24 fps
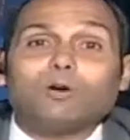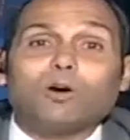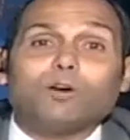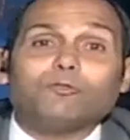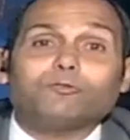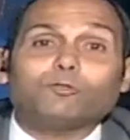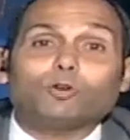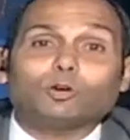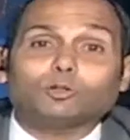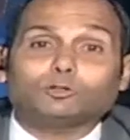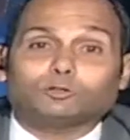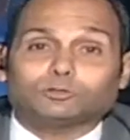of
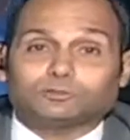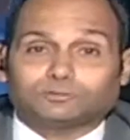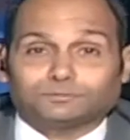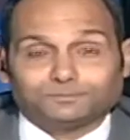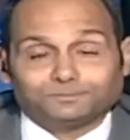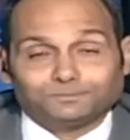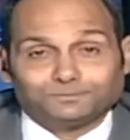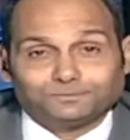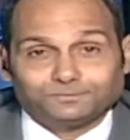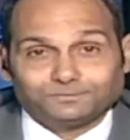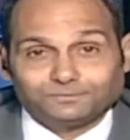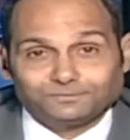cotton,
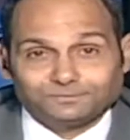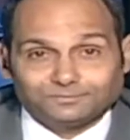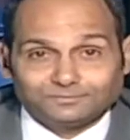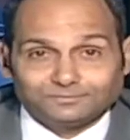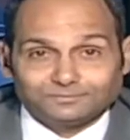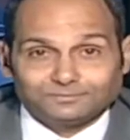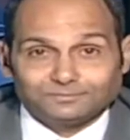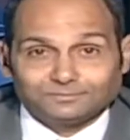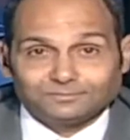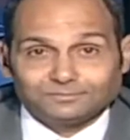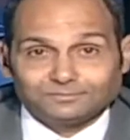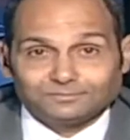
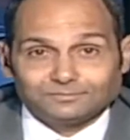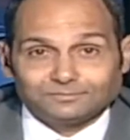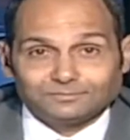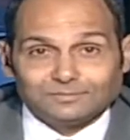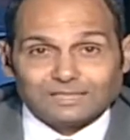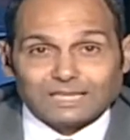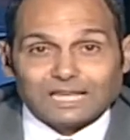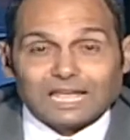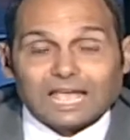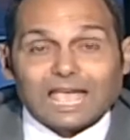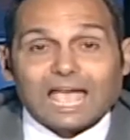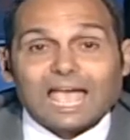
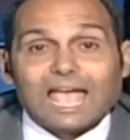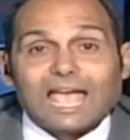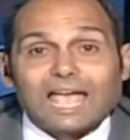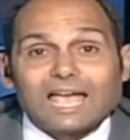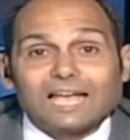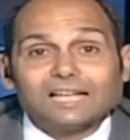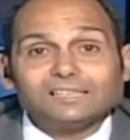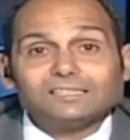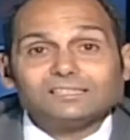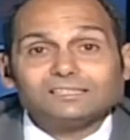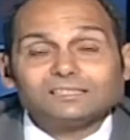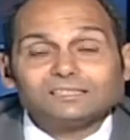
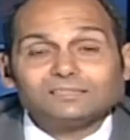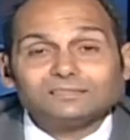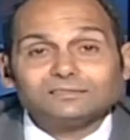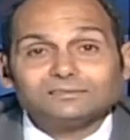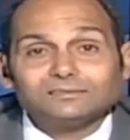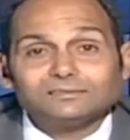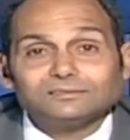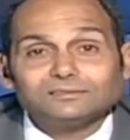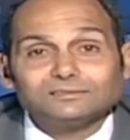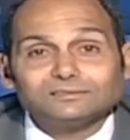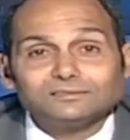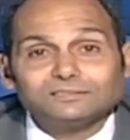and
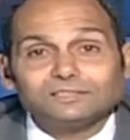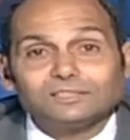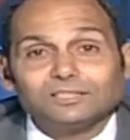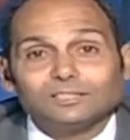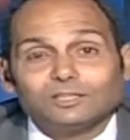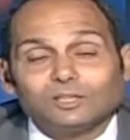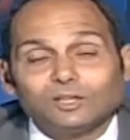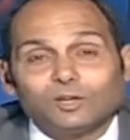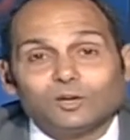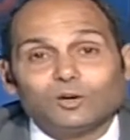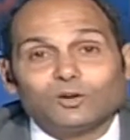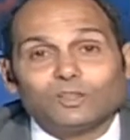
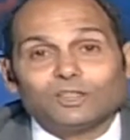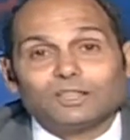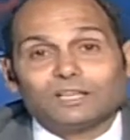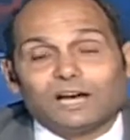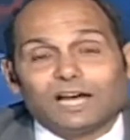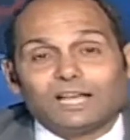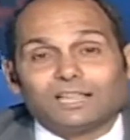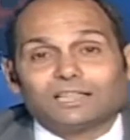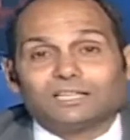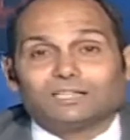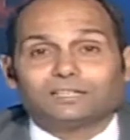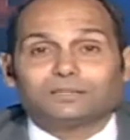on the
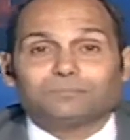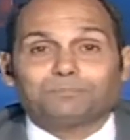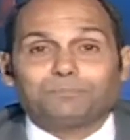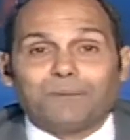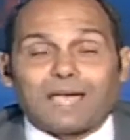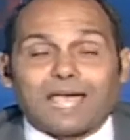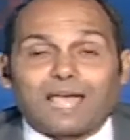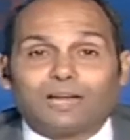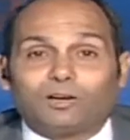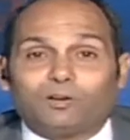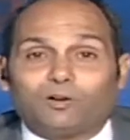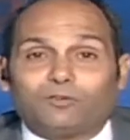other
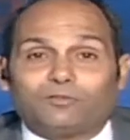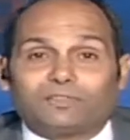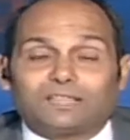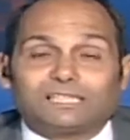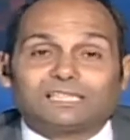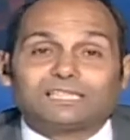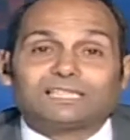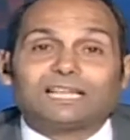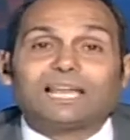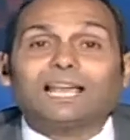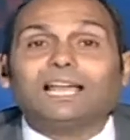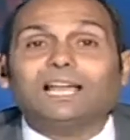pan of the
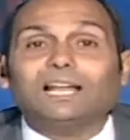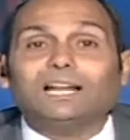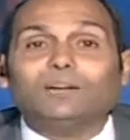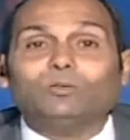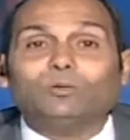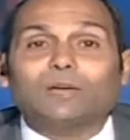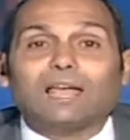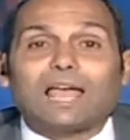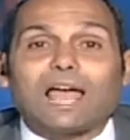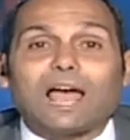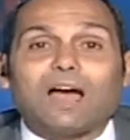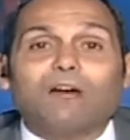scale
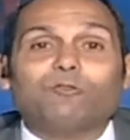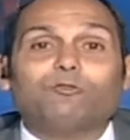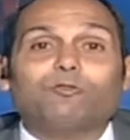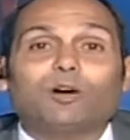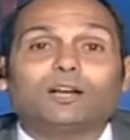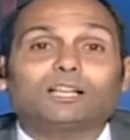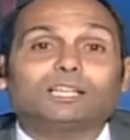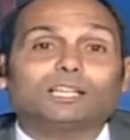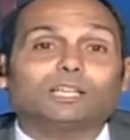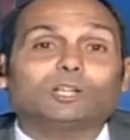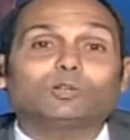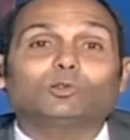we have
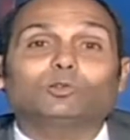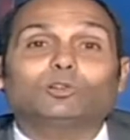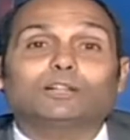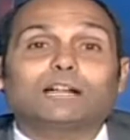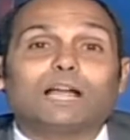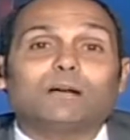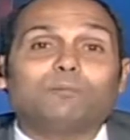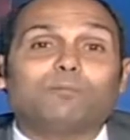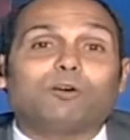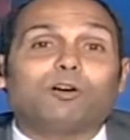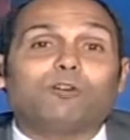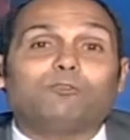1
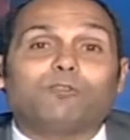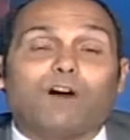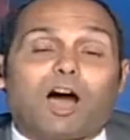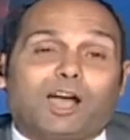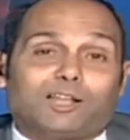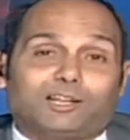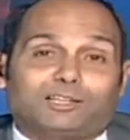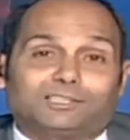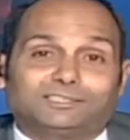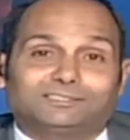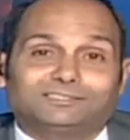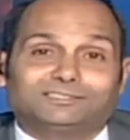kilogram of
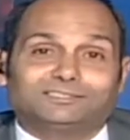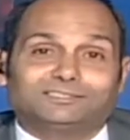iron,